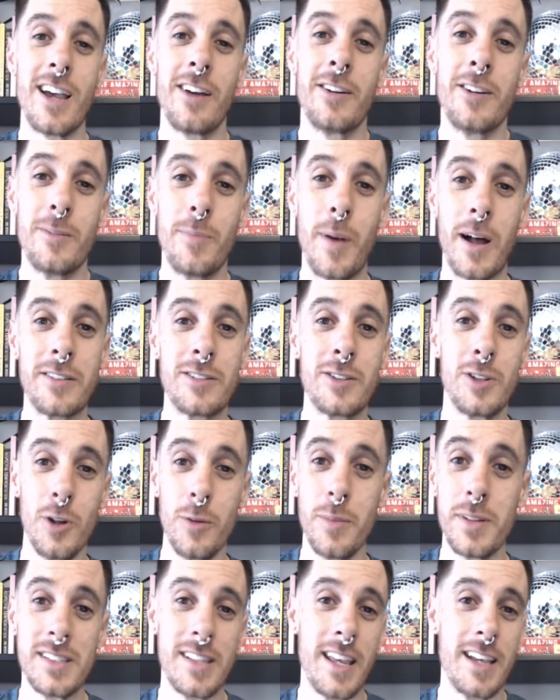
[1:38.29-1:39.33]
you about 2
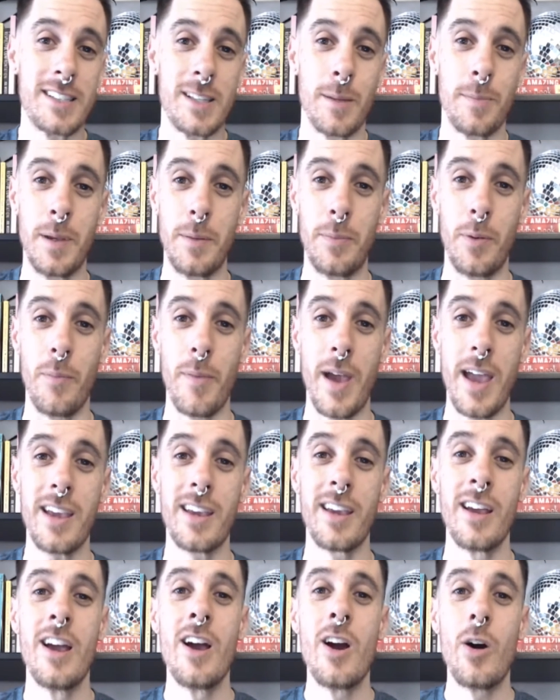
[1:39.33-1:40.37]
mistakes that people
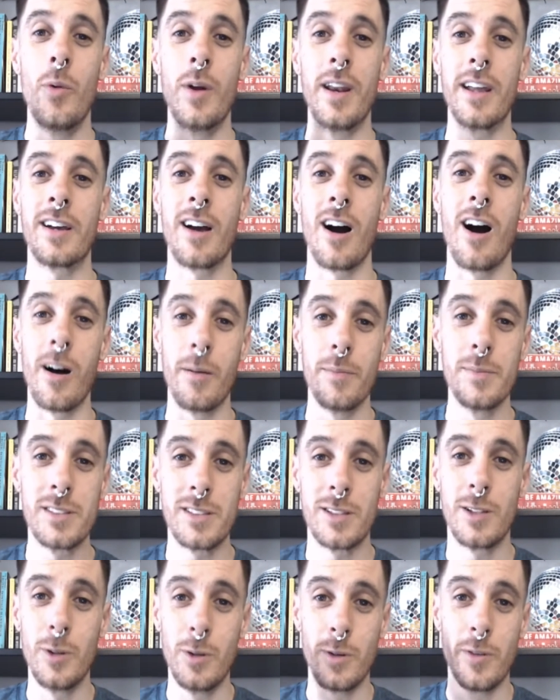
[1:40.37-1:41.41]
make when it comes
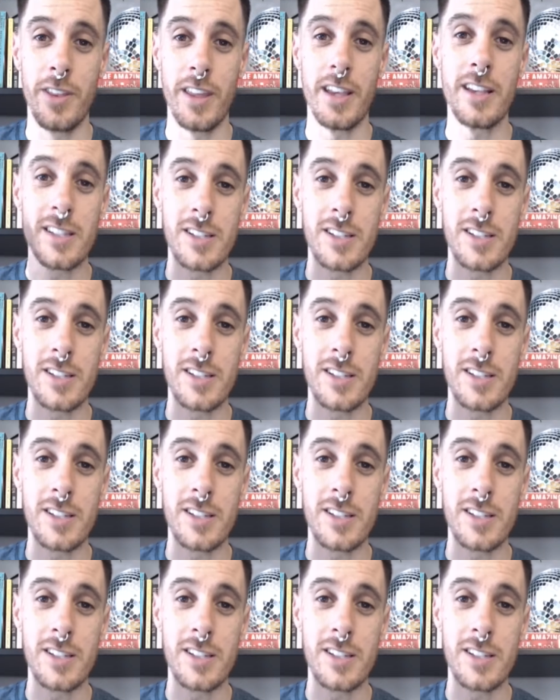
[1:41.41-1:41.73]
to this